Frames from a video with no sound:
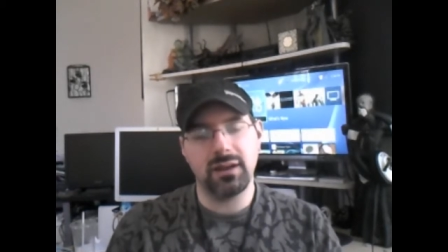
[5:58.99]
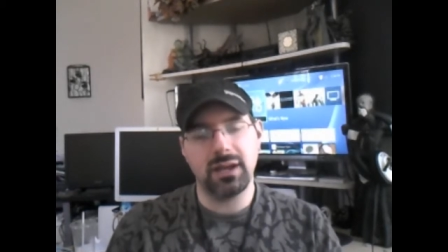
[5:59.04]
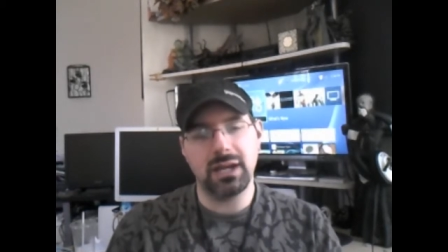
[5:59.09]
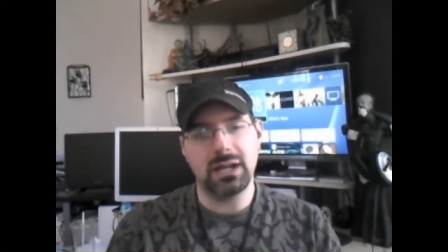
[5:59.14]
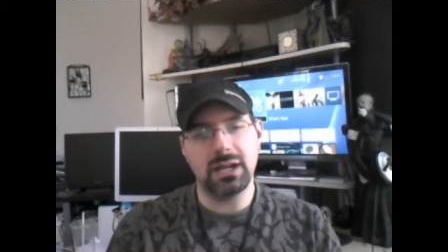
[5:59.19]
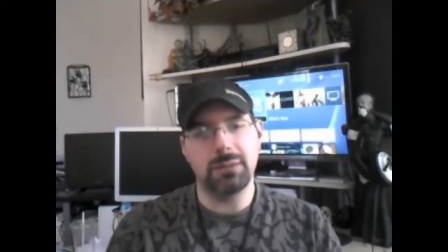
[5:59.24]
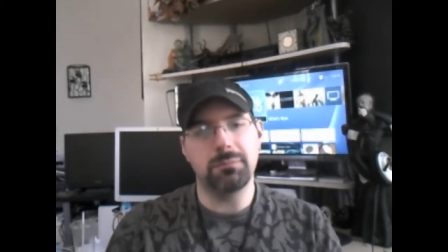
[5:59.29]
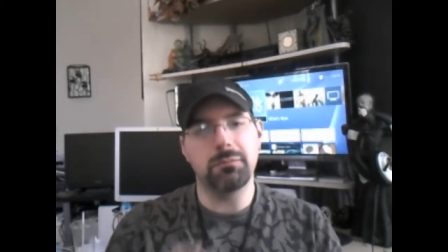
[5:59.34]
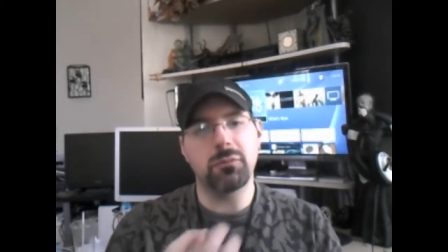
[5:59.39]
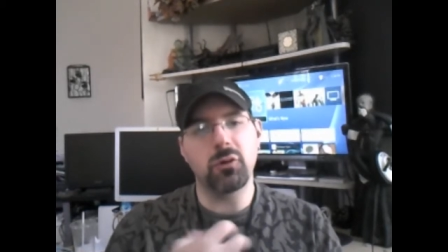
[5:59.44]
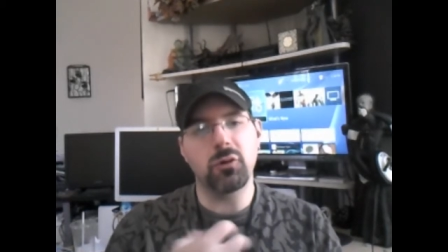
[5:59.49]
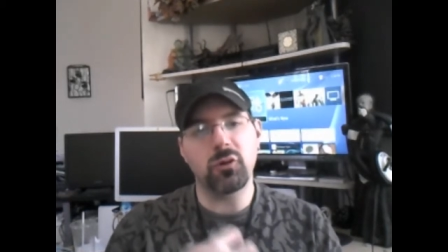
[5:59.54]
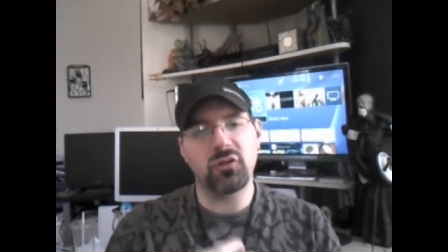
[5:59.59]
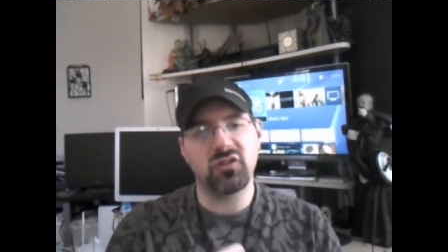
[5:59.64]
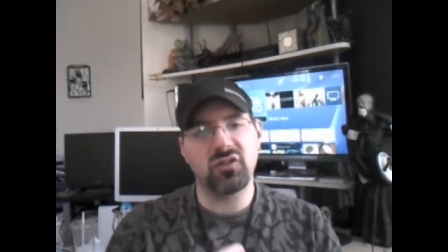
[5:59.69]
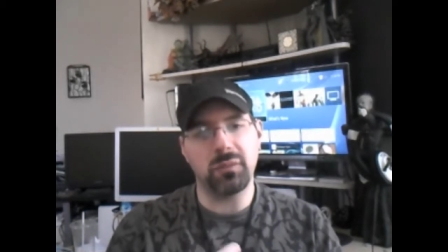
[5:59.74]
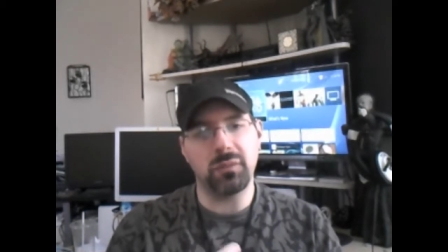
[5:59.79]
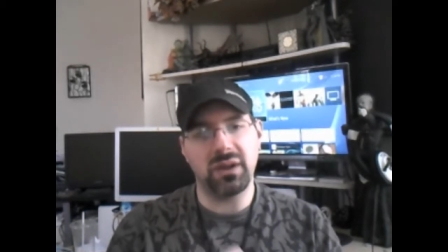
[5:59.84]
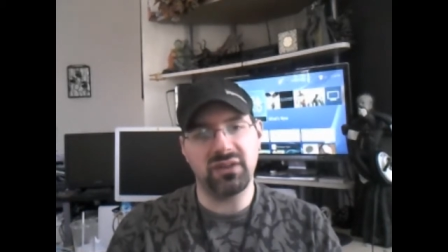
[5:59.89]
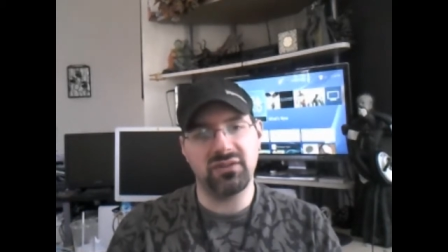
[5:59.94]
and
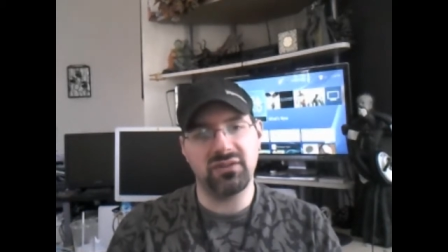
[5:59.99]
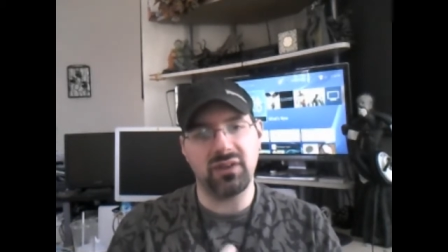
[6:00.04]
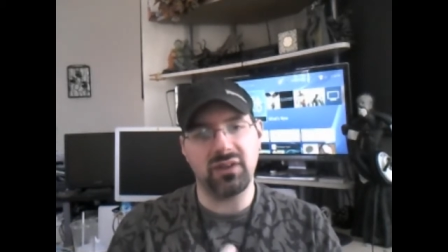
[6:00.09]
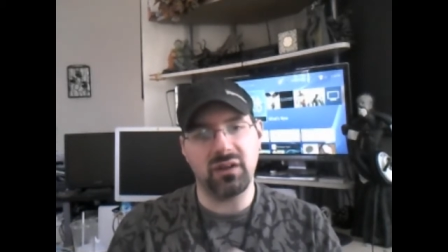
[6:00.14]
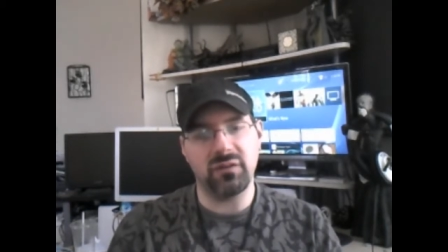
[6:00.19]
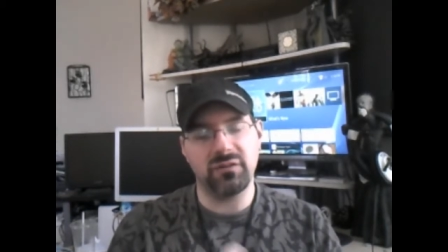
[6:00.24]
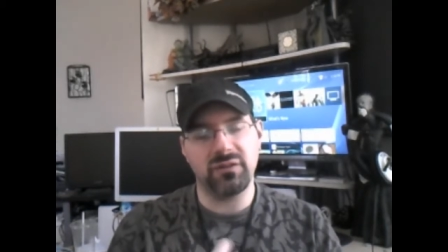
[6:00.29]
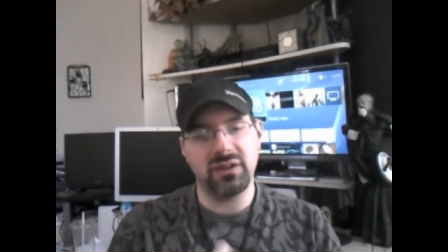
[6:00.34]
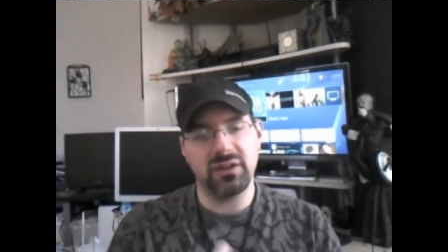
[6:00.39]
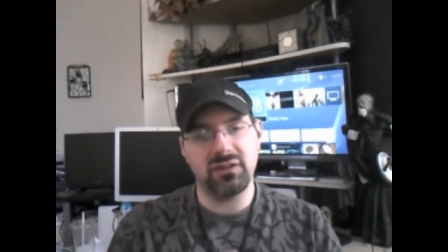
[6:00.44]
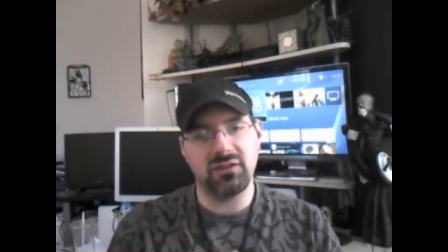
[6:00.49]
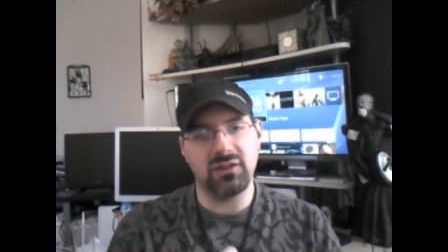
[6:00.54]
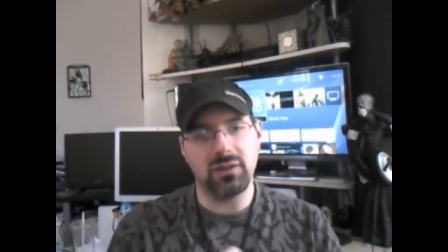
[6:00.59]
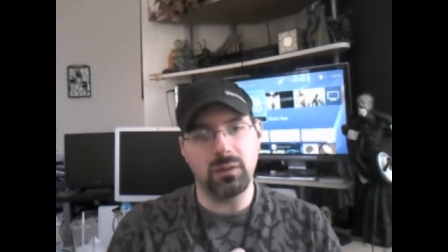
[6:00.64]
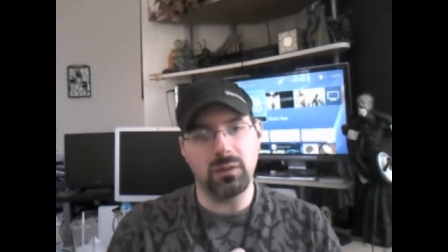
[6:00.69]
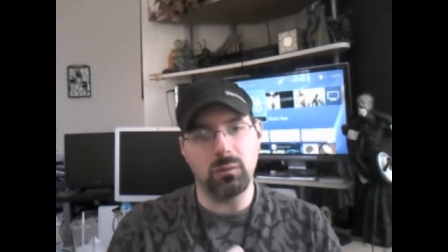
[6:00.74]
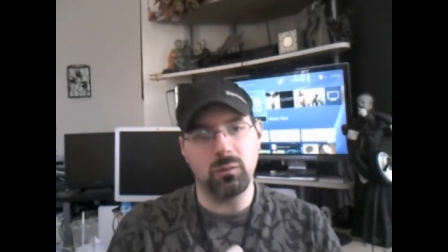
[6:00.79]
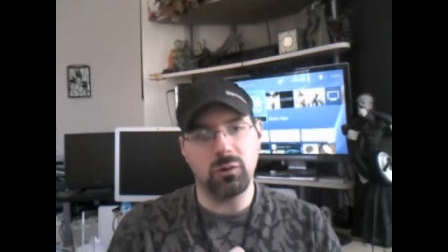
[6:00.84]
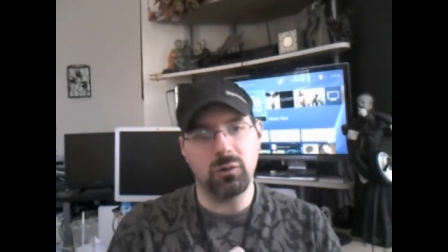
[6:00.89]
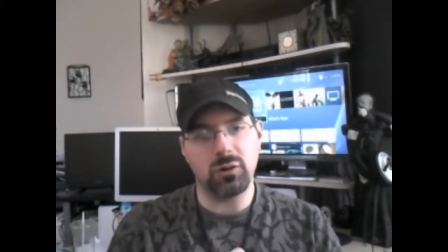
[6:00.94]
immerse myself into
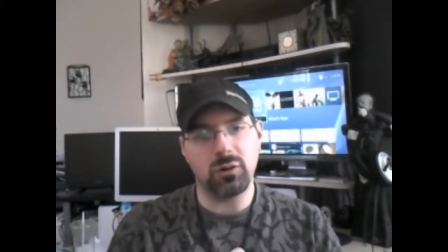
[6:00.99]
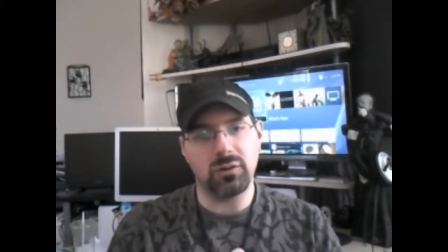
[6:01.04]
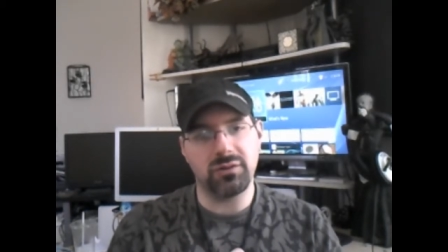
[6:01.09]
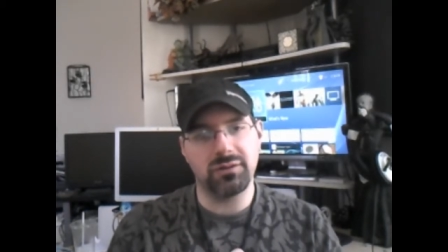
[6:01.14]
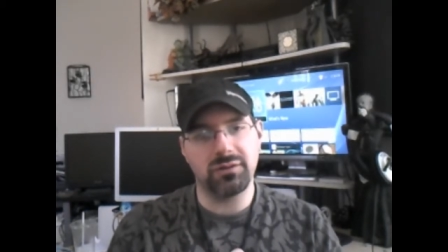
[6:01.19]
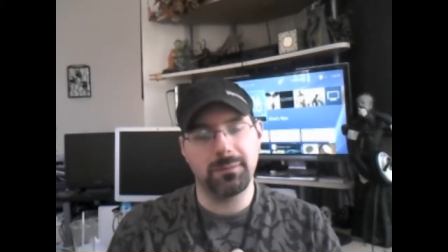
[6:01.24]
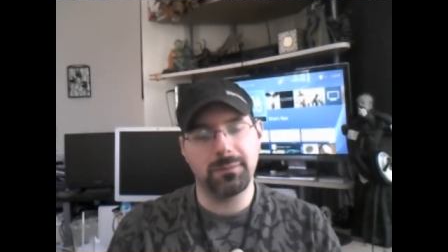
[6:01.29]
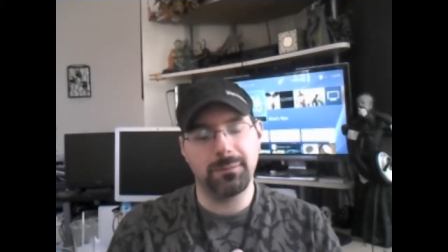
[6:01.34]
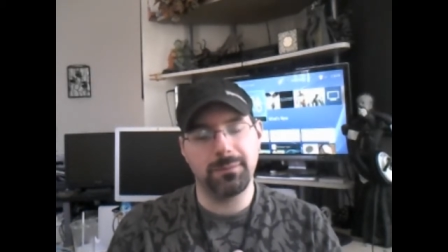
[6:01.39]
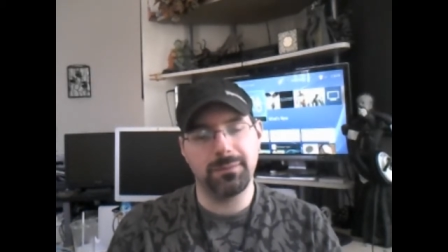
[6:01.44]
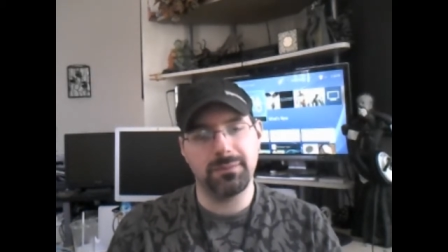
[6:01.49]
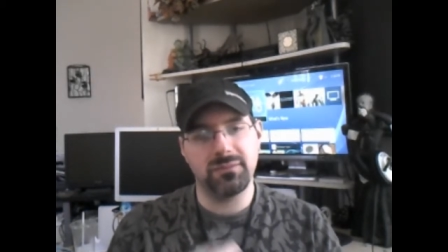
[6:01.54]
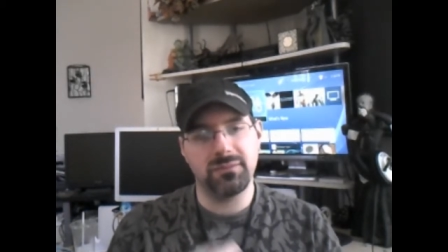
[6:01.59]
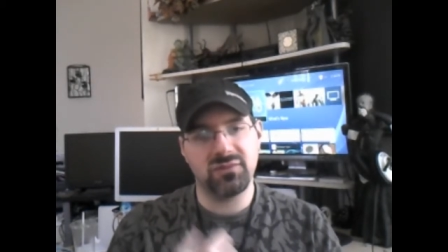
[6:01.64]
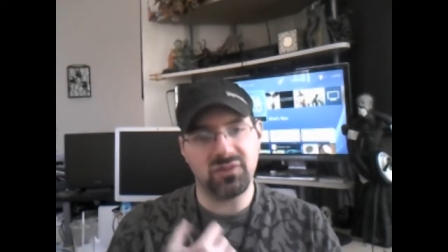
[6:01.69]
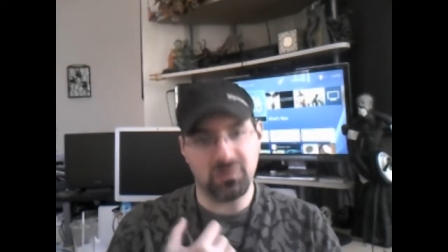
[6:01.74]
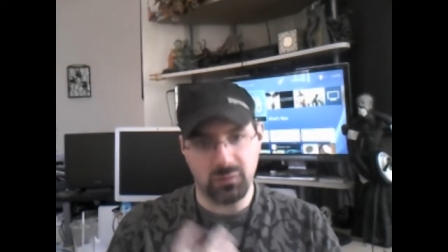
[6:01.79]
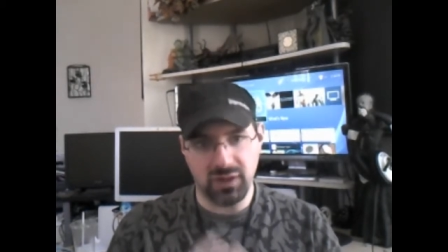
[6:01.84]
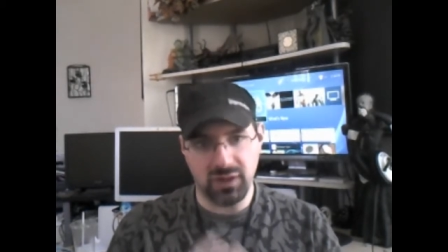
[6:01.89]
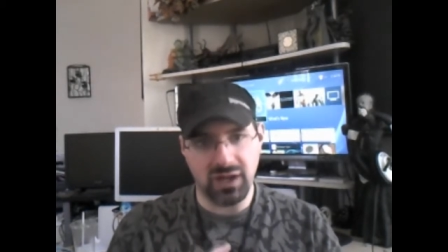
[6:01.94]
the world.
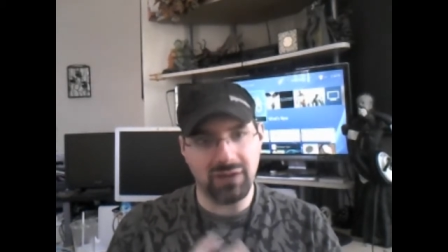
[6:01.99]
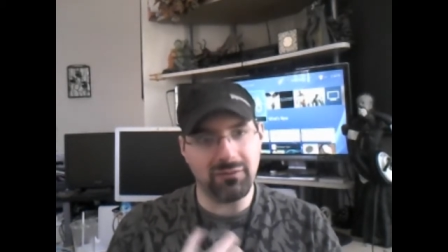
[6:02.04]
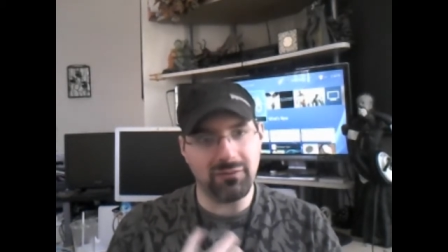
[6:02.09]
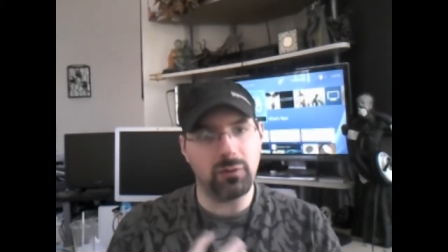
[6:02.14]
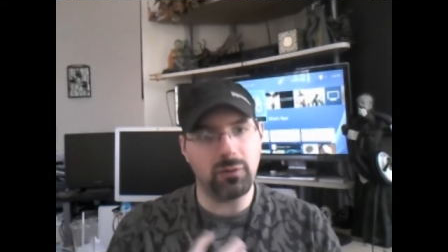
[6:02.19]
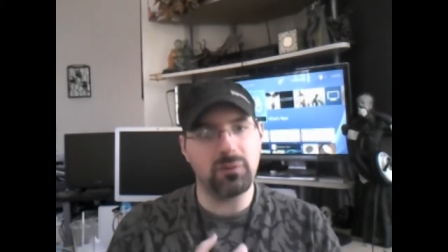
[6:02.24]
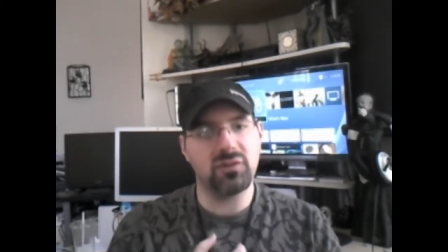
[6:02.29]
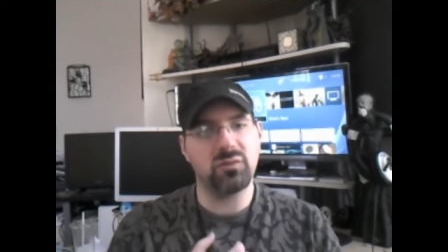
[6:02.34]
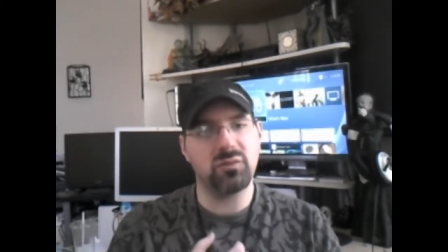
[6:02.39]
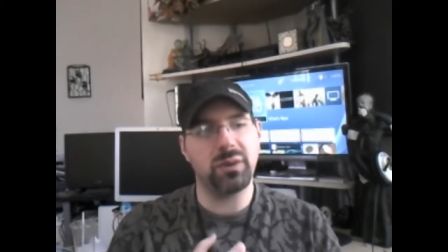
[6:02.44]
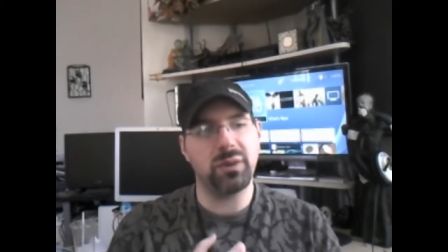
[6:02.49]
It's the way I've always